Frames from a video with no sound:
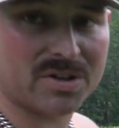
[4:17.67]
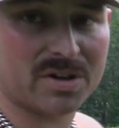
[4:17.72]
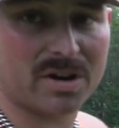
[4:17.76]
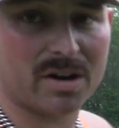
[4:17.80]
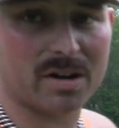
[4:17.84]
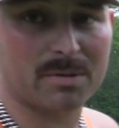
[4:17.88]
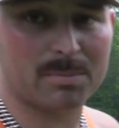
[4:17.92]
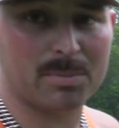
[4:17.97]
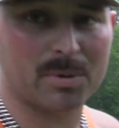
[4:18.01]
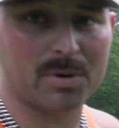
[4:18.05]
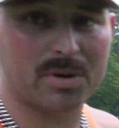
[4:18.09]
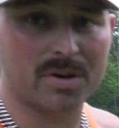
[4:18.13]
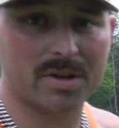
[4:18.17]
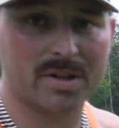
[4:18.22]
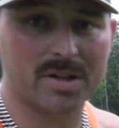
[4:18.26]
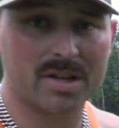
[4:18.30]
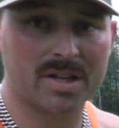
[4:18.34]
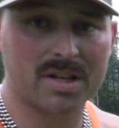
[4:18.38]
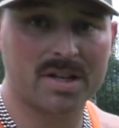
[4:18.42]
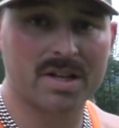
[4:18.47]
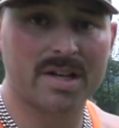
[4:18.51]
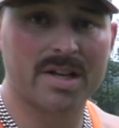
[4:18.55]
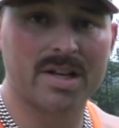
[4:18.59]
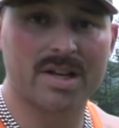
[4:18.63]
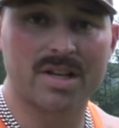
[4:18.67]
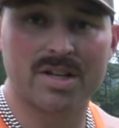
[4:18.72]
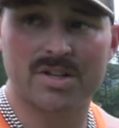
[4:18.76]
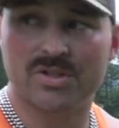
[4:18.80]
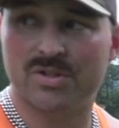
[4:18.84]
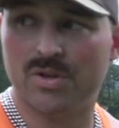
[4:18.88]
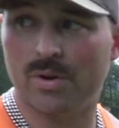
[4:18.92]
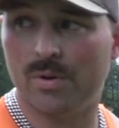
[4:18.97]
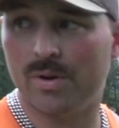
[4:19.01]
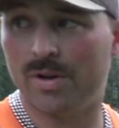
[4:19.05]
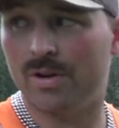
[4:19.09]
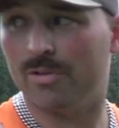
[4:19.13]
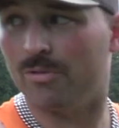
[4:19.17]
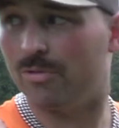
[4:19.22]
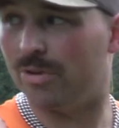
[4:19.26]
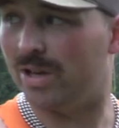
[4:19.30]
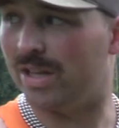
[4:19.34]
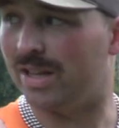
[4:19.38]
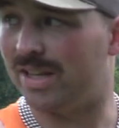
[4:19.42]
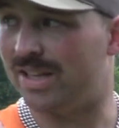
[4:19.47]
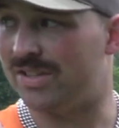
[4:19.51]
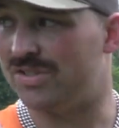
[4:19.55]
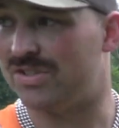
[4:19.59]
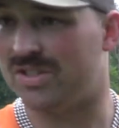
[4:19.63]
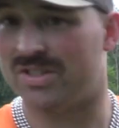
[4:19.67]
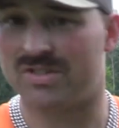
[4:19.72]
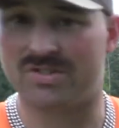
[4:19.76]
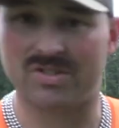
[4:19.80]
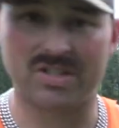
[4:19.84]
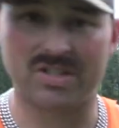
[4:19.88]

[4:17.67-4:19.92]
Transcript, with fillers: of cardboard. So in a realistic